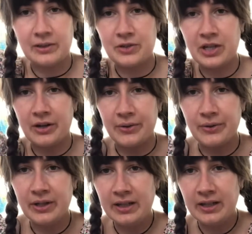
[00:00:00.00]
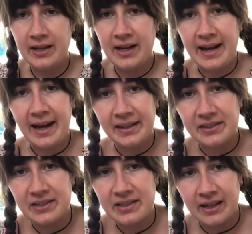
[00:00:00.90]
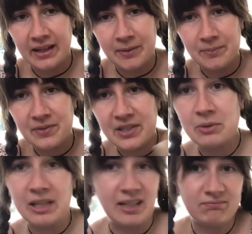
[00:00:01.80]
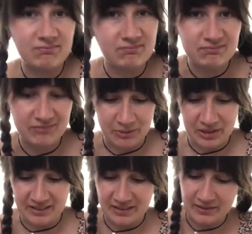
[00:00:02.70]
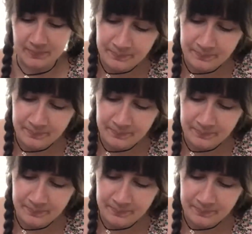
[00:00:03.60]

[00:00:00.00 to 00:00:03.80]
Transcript: of dough and see what that does.